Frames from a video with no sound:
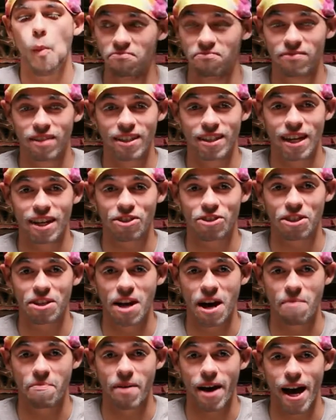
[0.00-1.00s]
That's actually
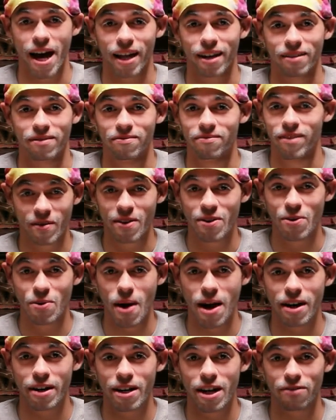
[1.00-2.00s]
not bad.
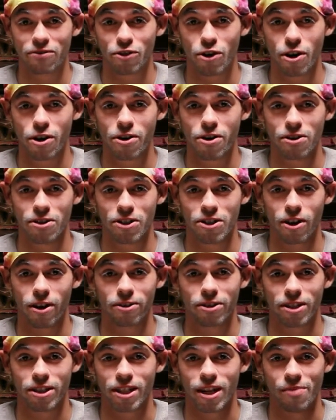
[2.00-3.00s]
You add enough sugar and
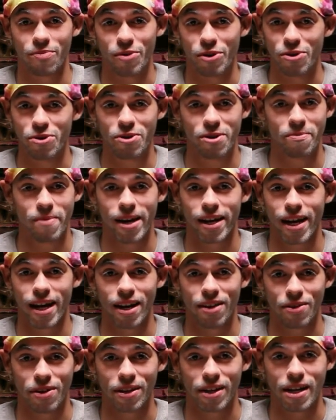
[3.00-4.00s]
salt to something, you can make
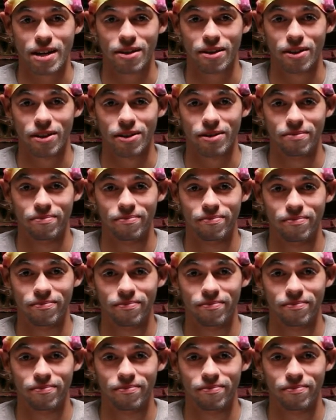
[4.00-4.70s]
anything taste good.